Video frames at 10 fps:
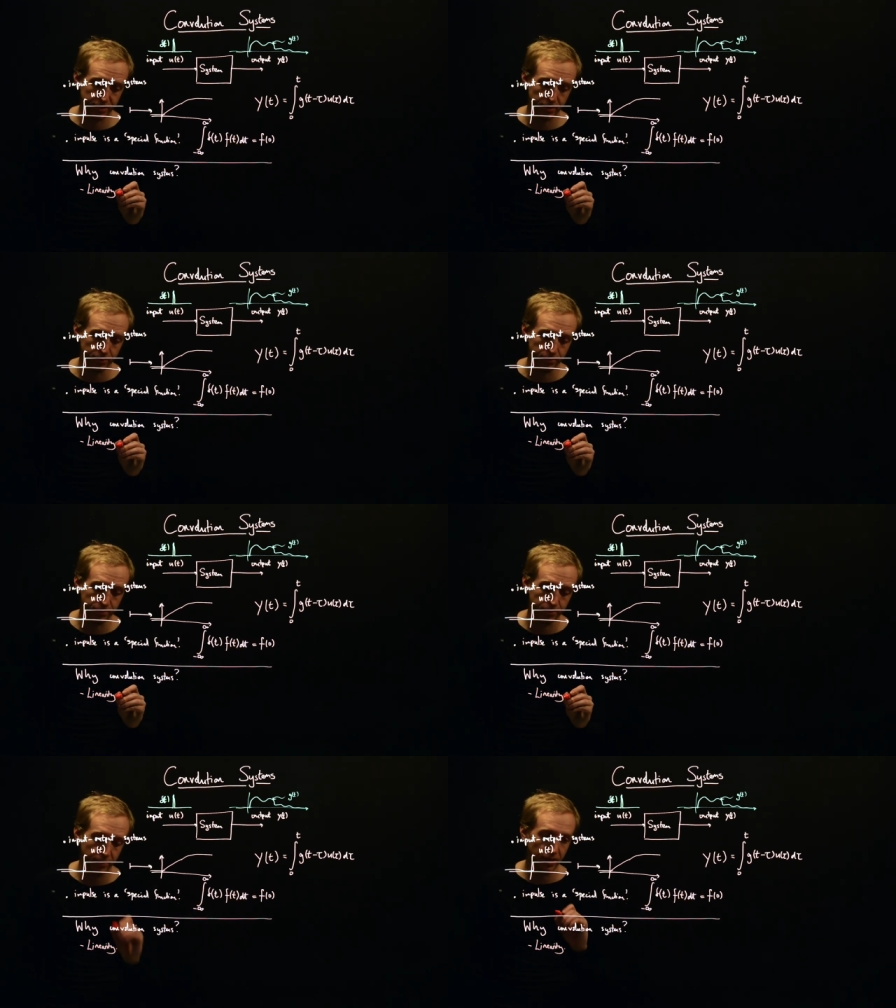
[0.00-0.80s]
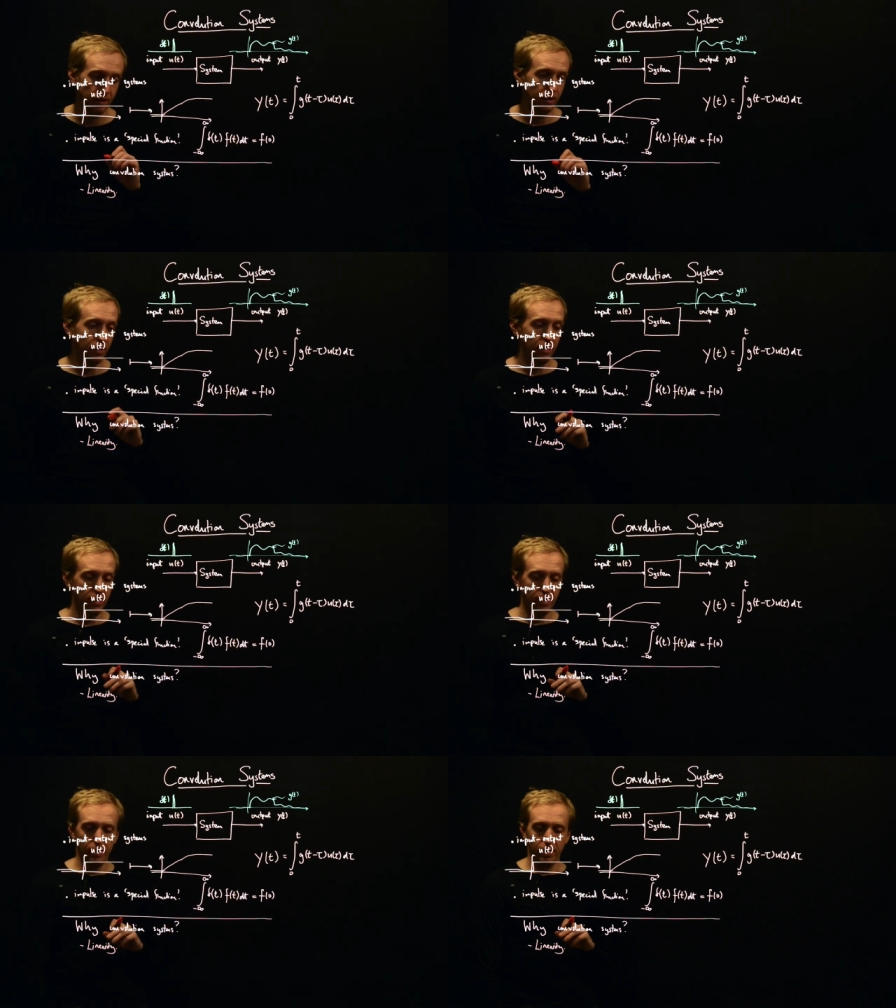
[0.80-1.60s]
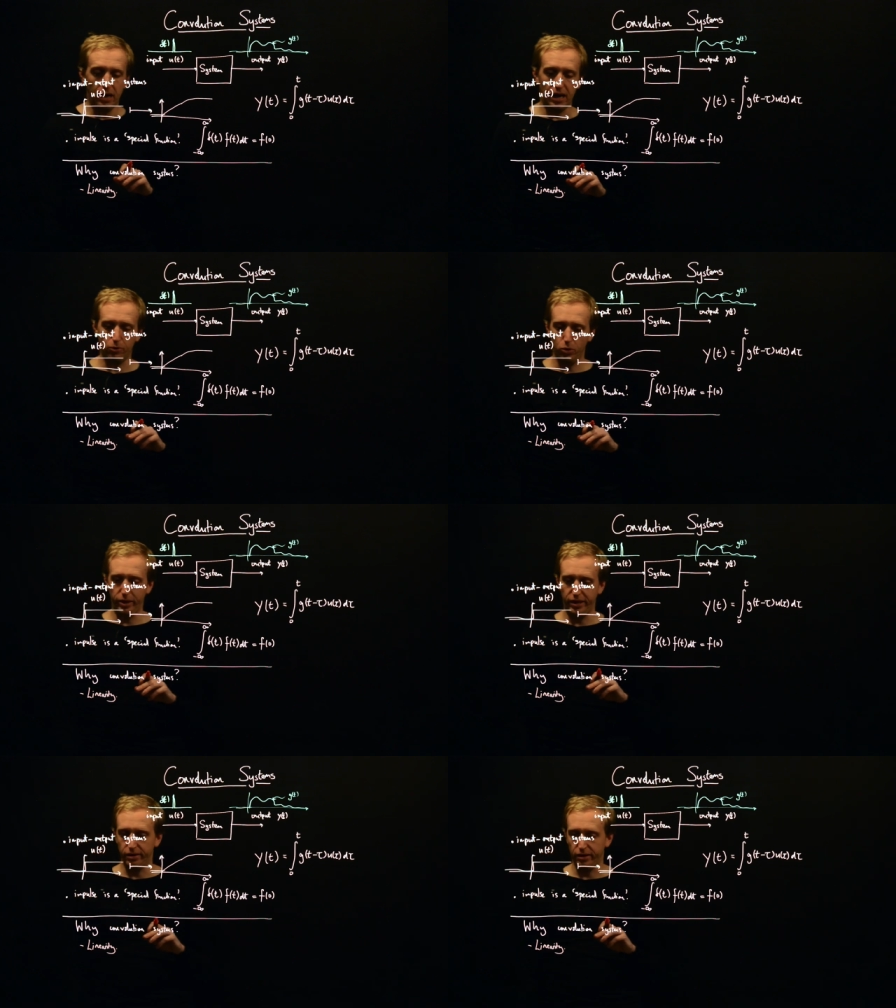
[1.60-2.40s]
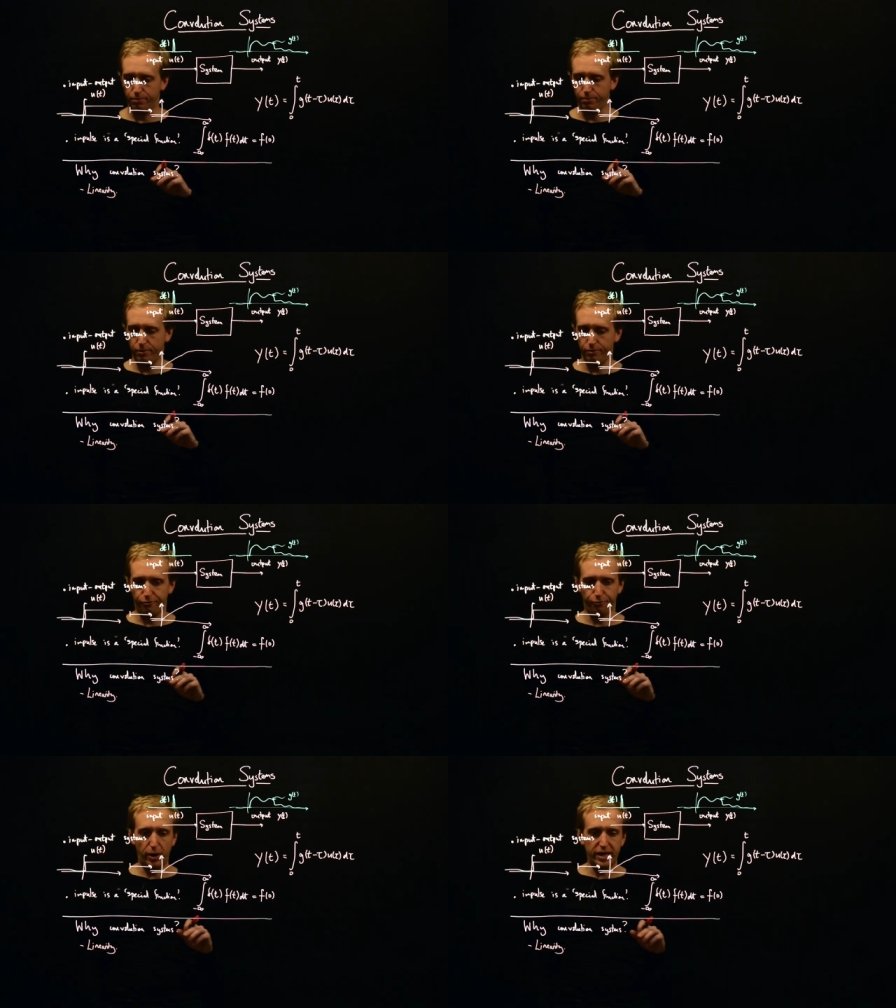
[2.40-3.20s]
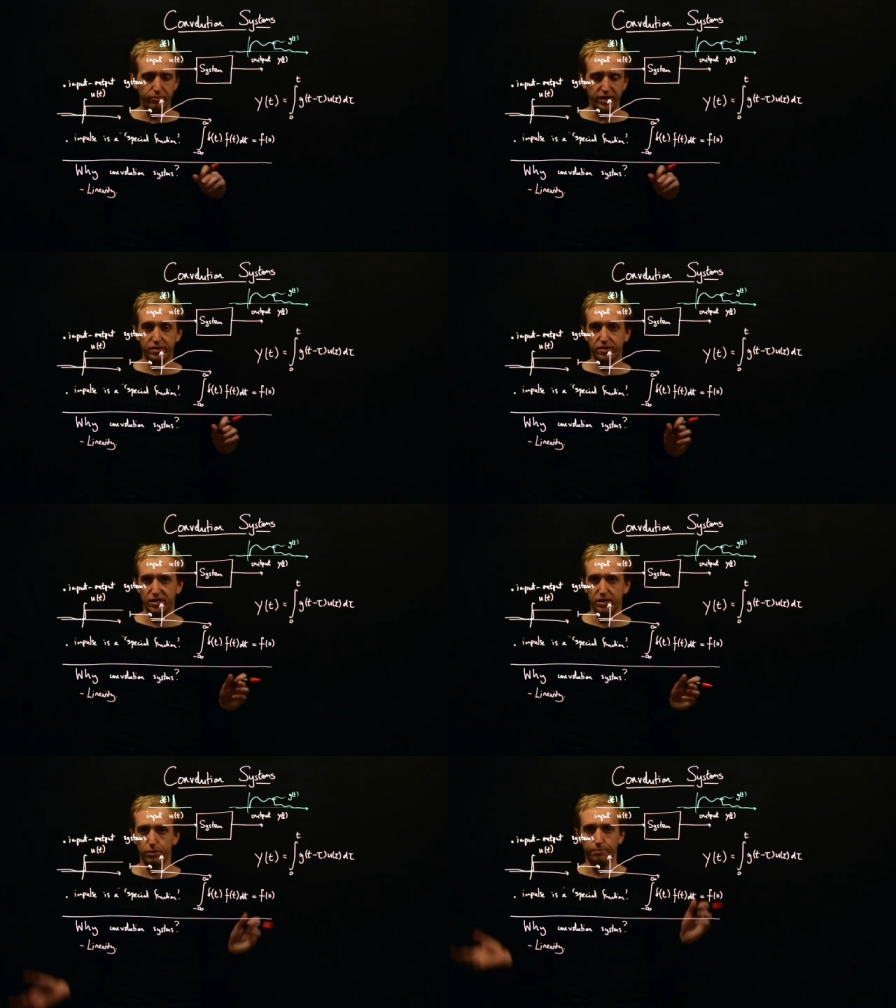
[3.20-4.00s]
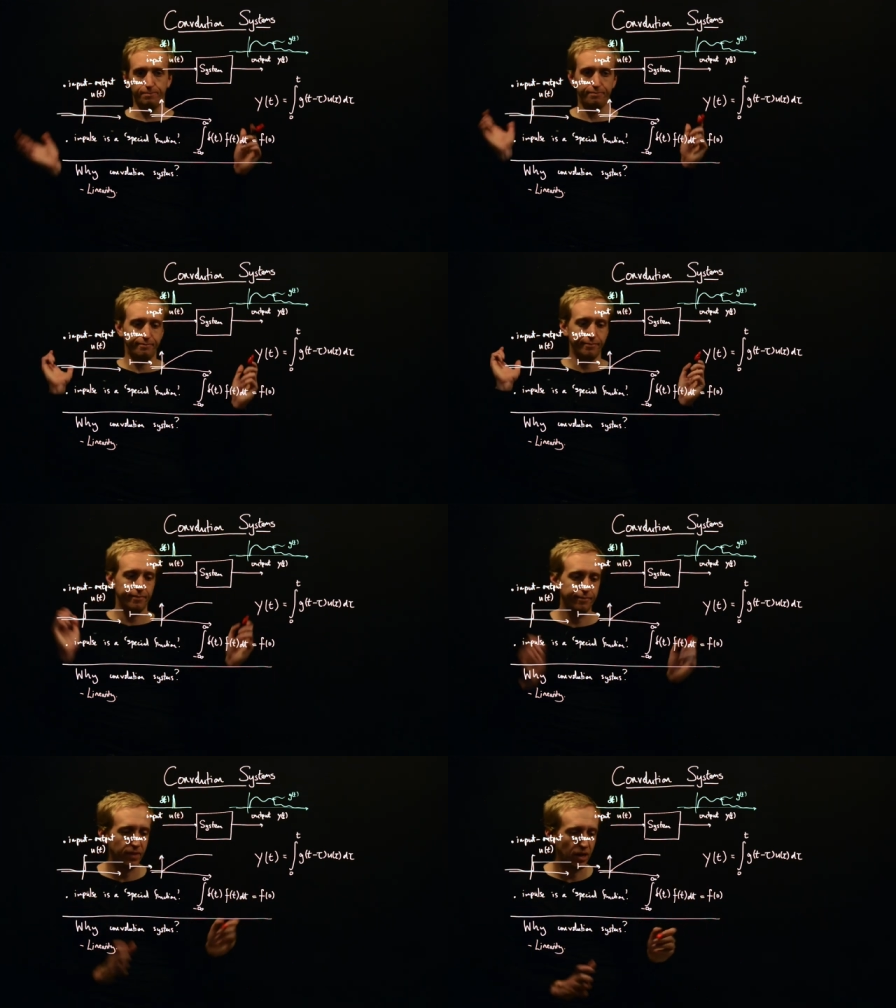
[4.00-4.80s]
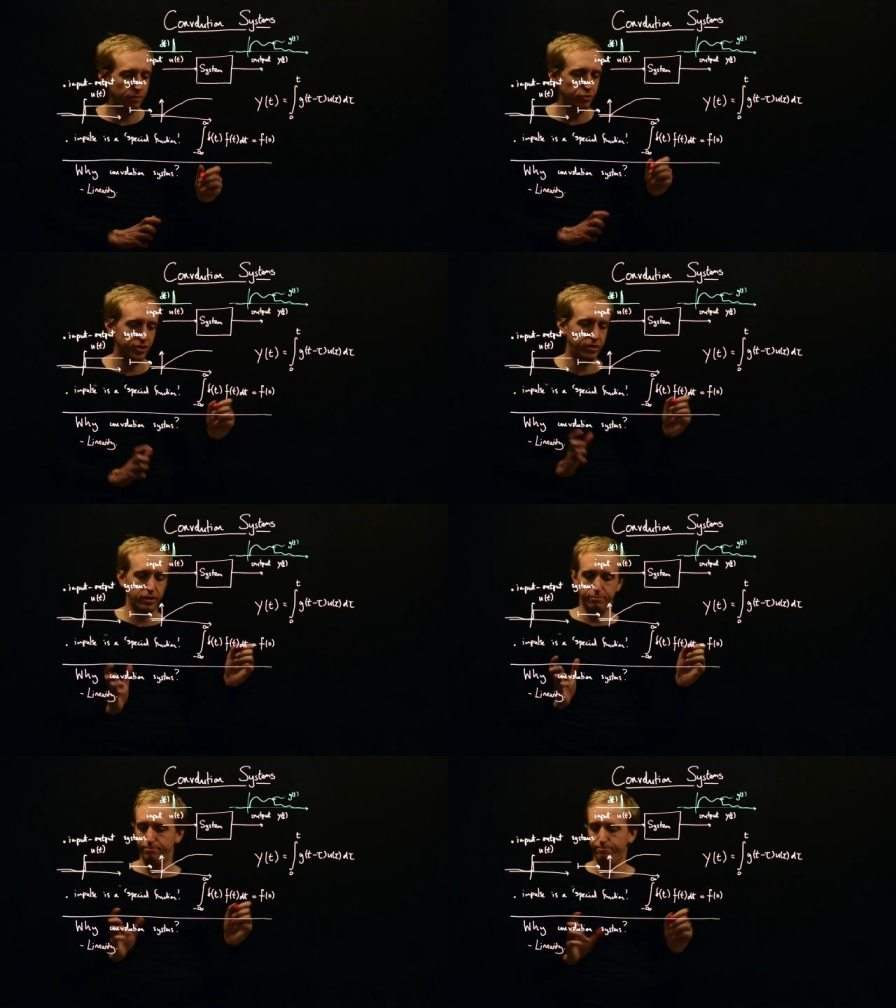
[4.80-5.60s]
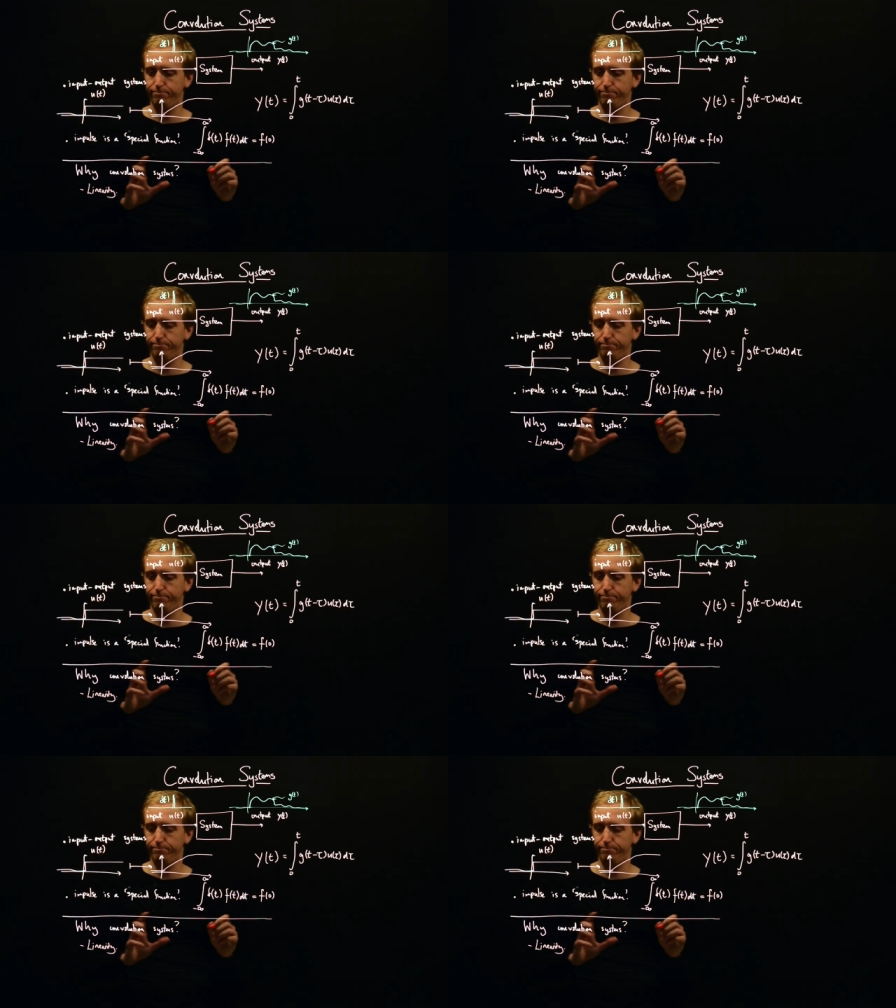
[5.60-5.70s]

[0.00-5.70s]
so how are we going to frame this? So I'm just going to